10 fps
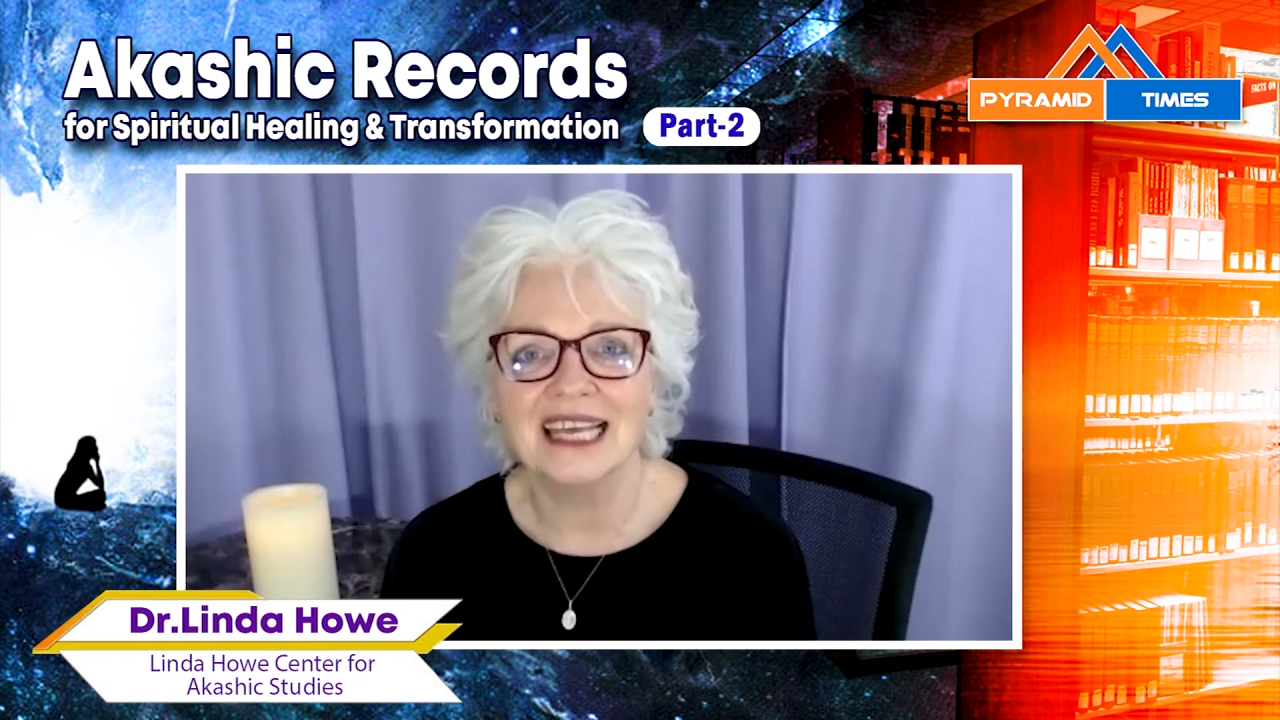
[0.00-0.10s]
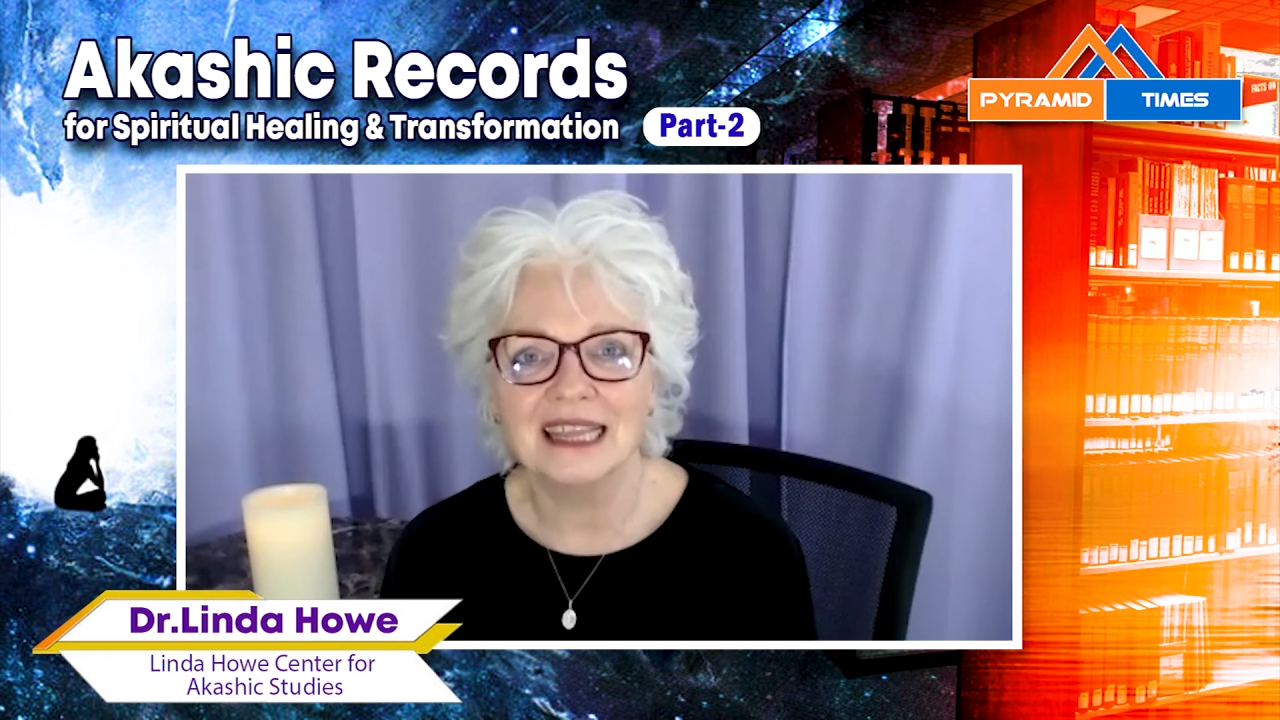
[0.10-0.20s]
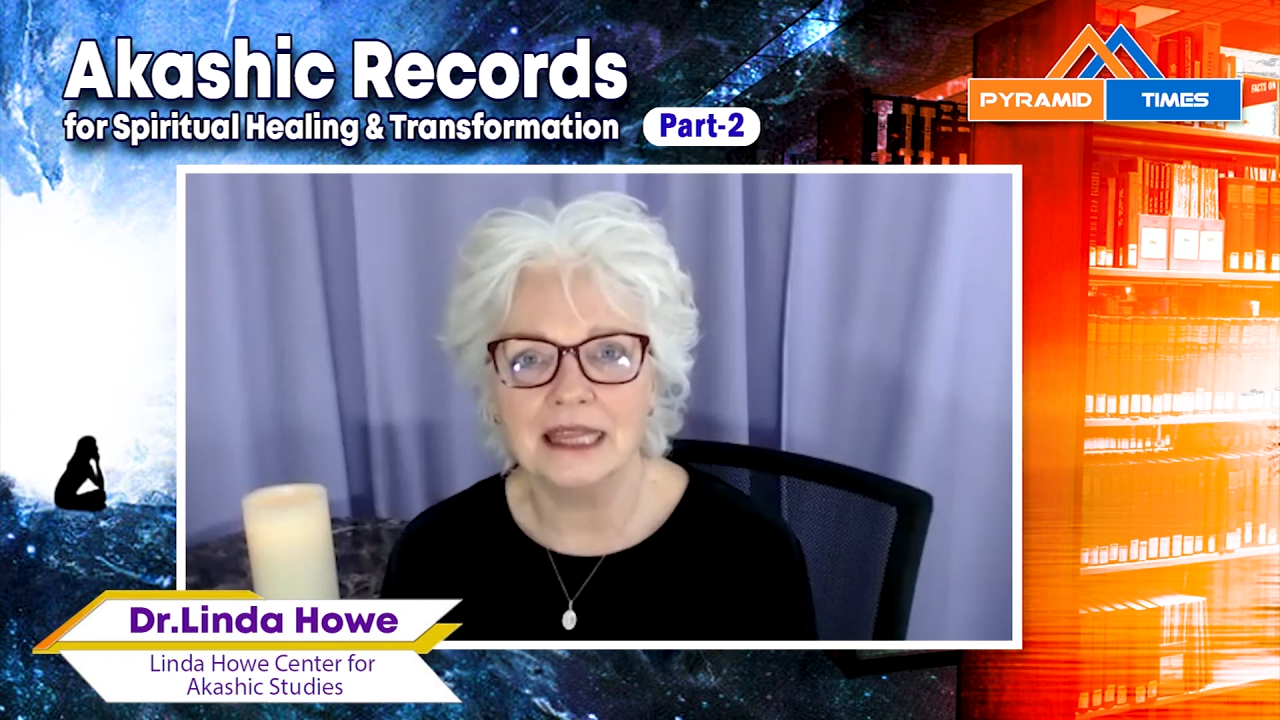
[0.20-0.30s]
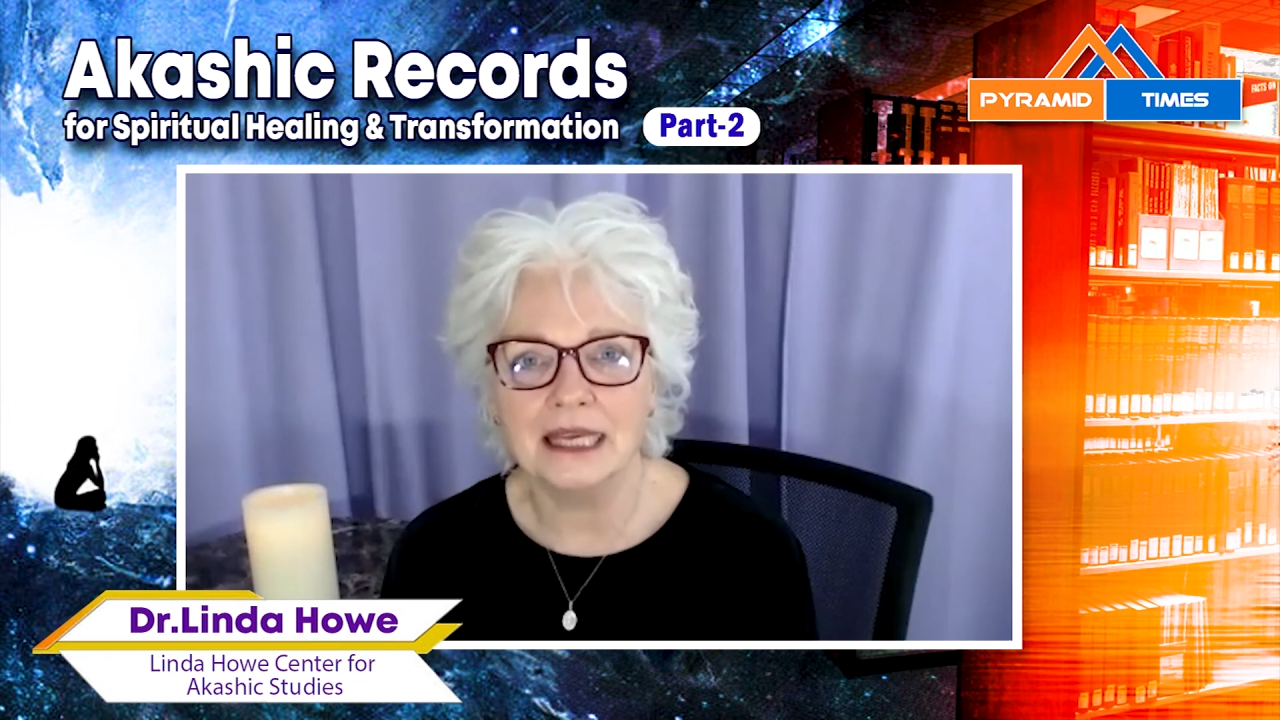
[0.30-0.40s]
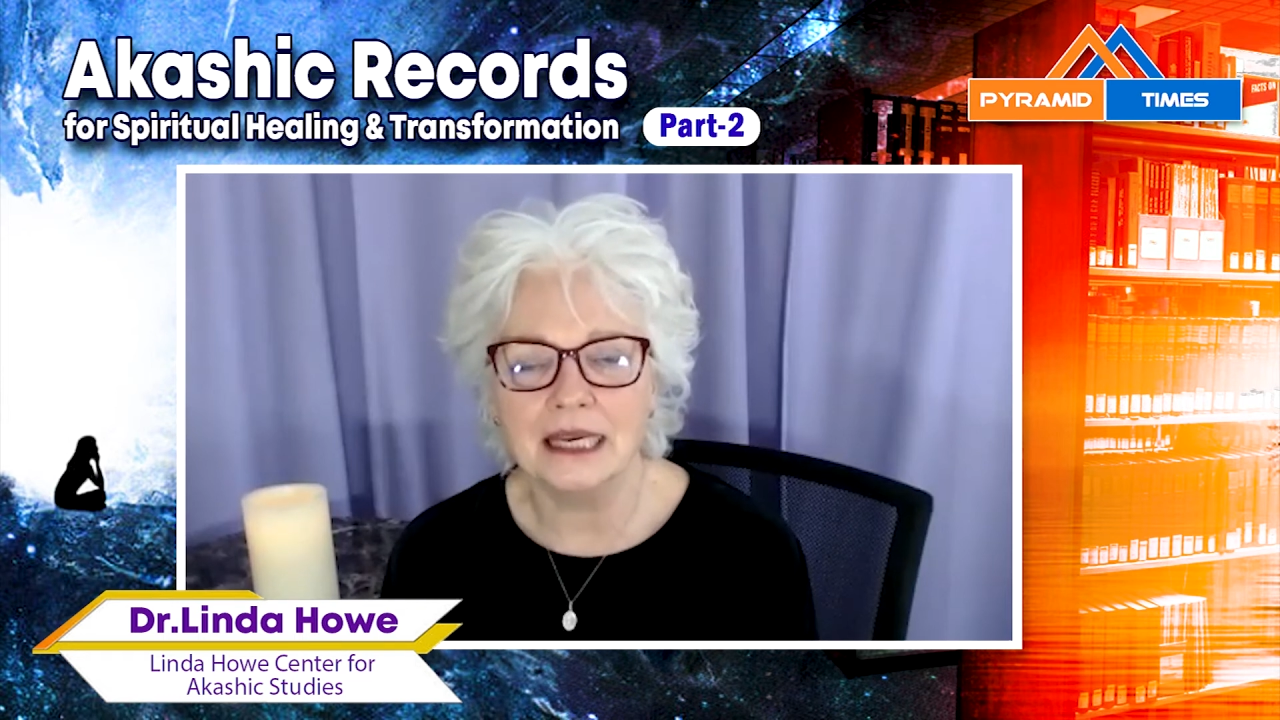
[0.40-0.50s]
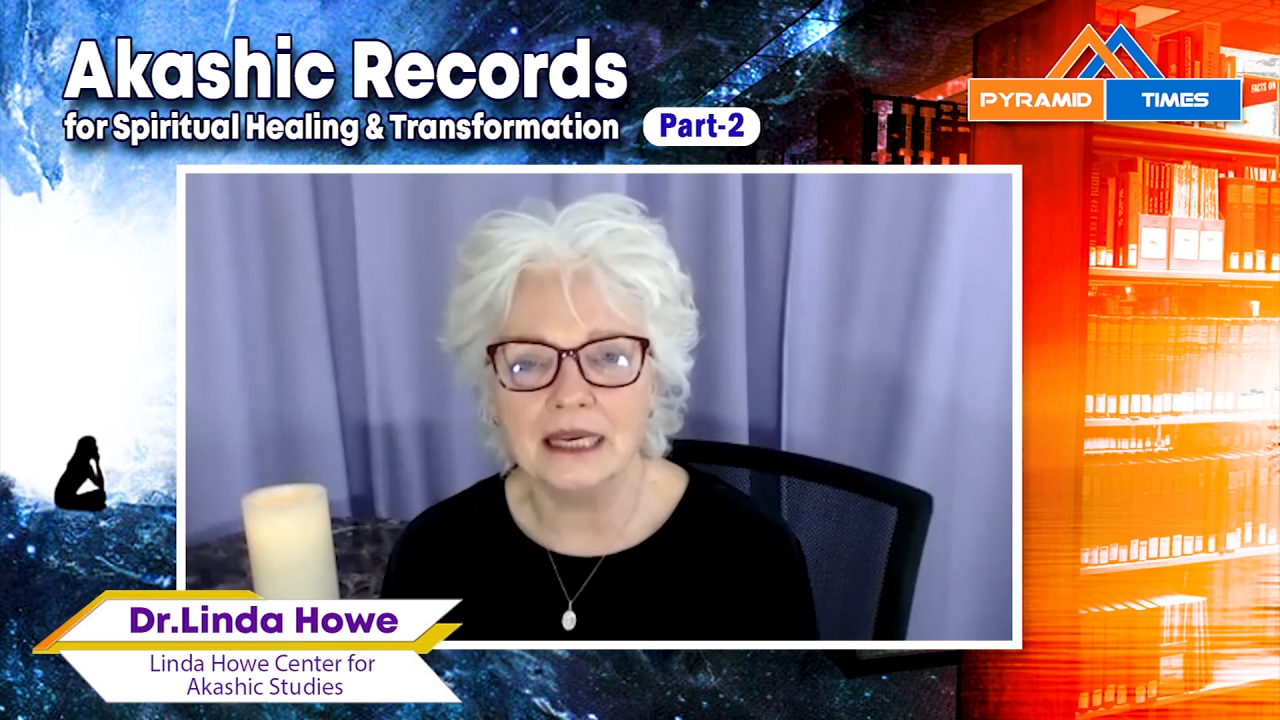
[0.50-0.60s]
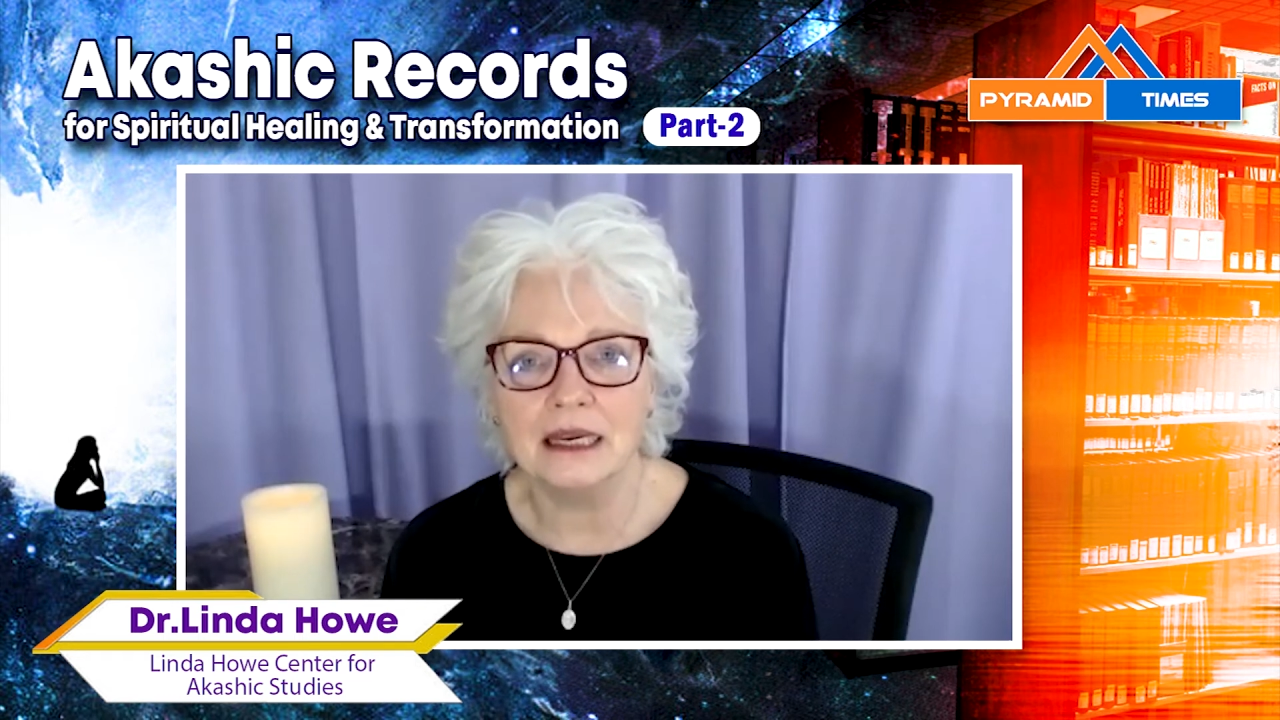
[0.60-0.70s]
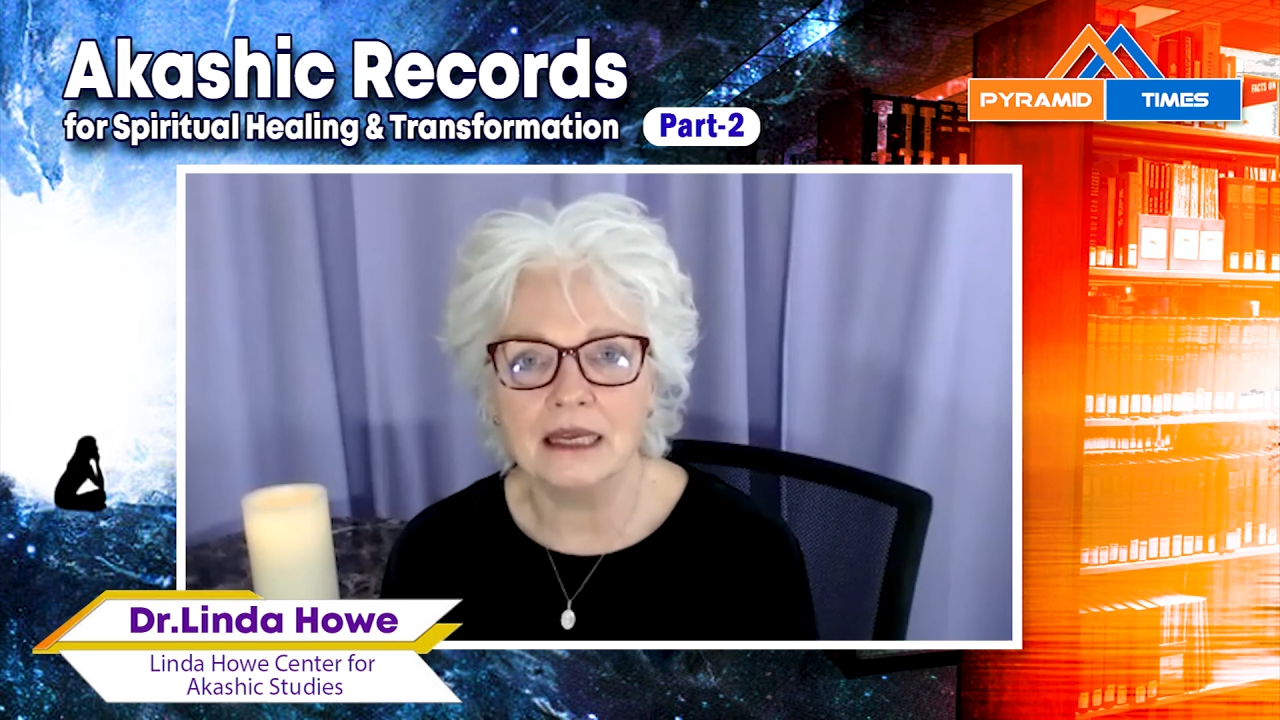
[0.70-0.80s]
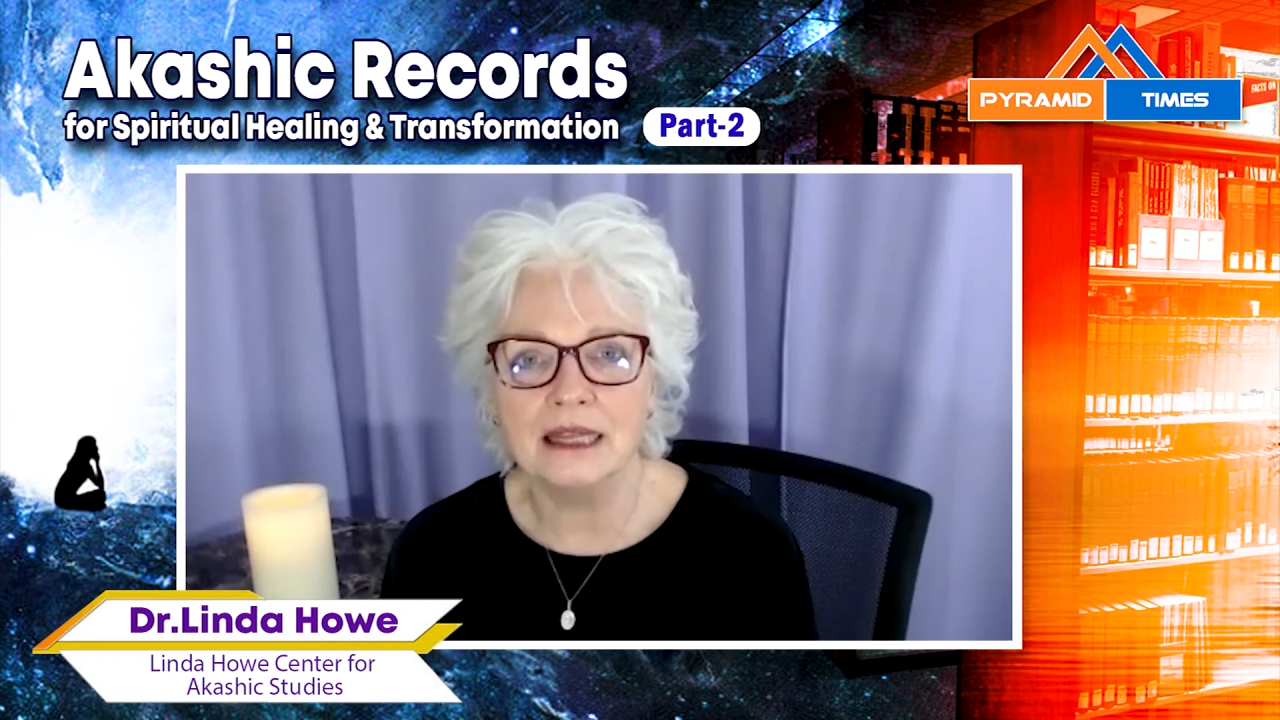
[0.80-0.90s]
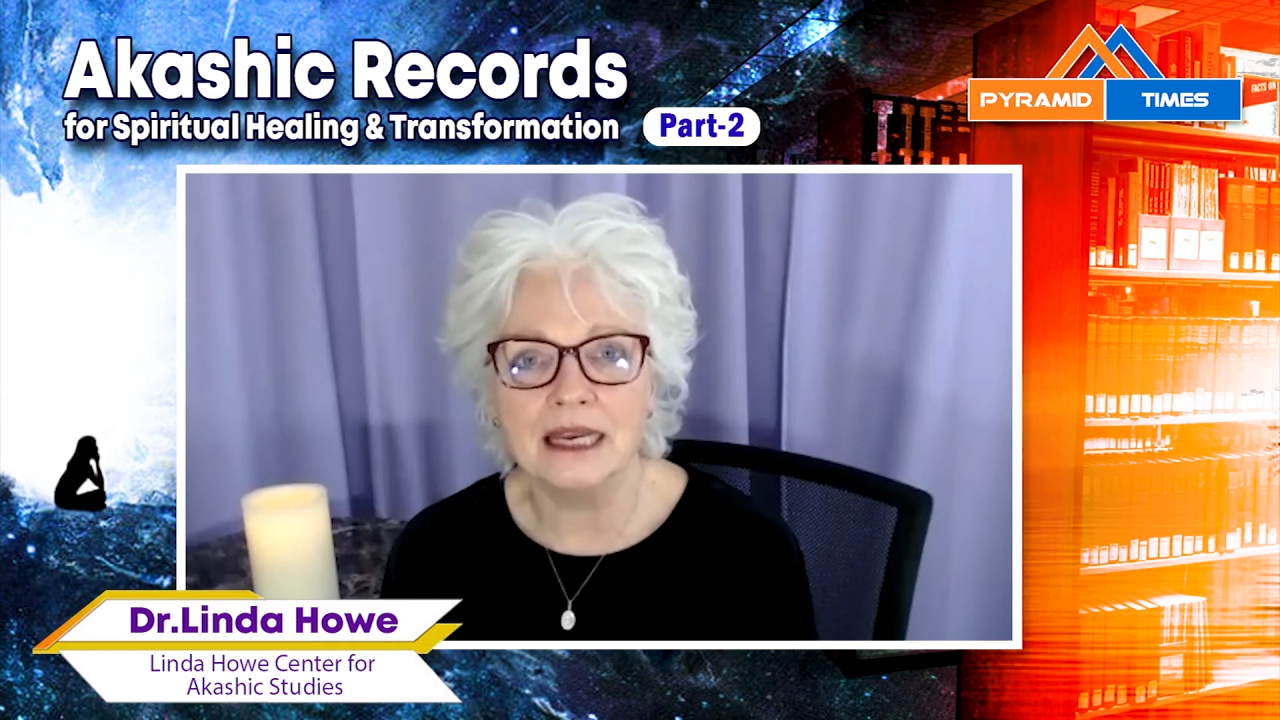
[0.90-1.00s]

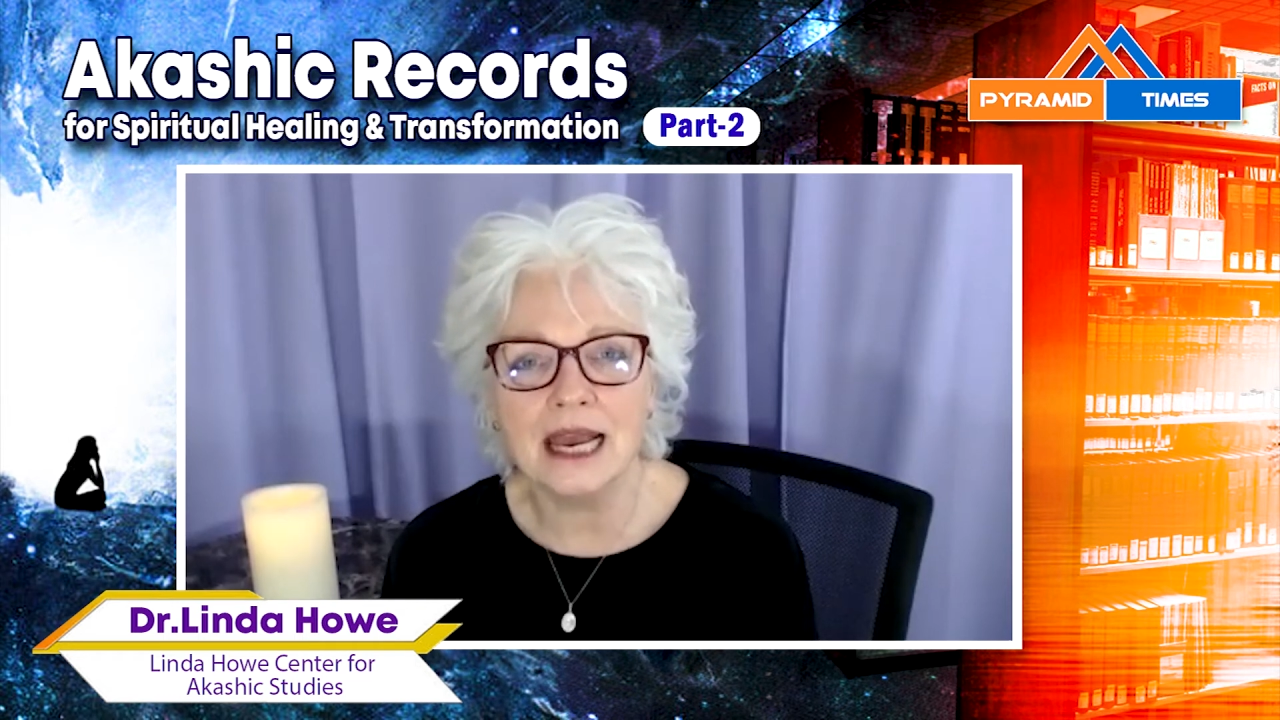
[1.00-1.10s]
the